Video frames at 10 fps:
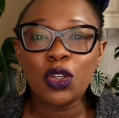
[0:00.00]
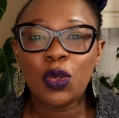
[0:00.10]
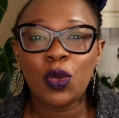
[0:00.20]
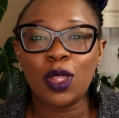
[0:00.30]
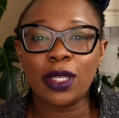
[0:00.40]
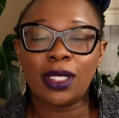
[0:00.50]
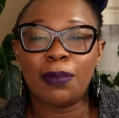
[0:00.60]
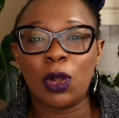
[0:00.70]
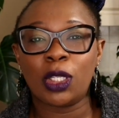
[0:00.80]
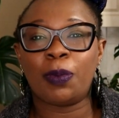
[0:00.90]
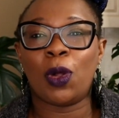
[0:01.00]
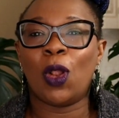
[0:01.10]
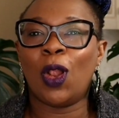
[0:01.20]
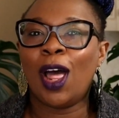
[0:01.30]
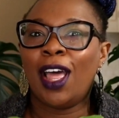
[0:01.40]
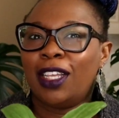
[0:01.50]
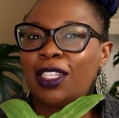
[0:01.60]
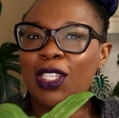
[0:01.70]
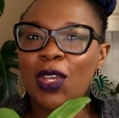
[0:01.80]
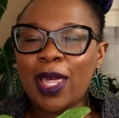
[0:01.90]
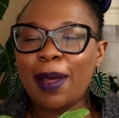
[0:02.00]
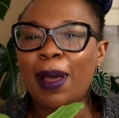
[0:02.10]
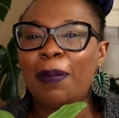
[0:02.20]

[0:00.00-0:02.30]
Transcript: to this moss pole so that